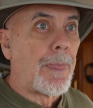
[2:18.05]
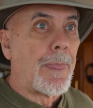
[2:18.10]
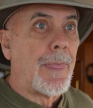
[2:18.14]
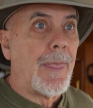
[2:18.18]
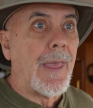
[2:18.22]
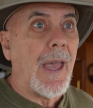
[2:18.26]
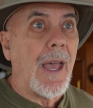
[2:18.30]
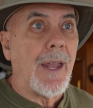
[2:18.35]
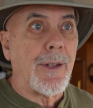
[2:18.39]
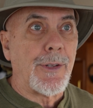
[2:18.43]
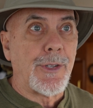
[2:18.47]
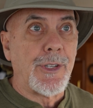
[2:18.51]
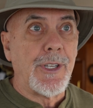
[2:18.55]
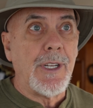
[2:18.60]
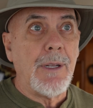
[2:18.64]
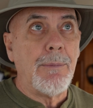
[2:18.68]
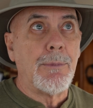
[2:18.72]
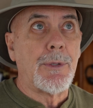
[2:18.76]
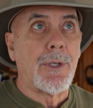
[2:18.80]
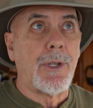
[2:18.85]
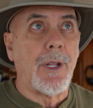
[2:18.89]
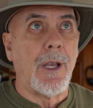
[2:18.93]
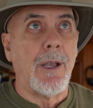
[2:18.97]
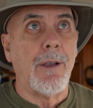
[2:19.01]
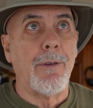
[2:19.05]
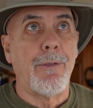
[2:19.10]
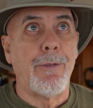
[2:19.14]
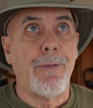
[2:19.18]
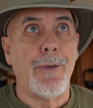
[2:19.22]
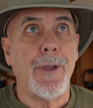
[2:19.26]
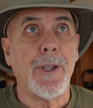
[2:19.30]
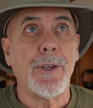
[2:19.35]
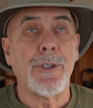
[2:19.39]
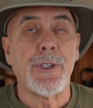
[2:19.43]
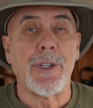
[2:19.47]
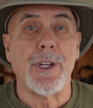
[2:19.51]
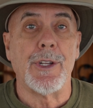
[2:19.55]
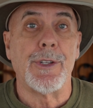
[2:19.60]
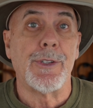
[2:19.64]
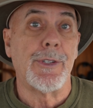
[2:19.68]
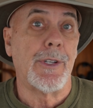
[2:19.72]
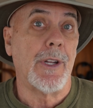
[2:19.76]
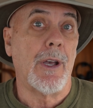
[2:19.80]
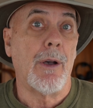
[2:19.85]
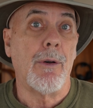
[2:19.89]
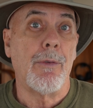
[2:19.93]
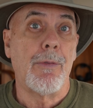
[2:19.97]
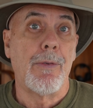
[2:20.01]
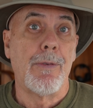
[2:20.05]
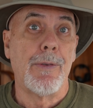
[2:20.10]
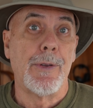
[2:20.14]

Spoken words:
that seems to have fixed itself.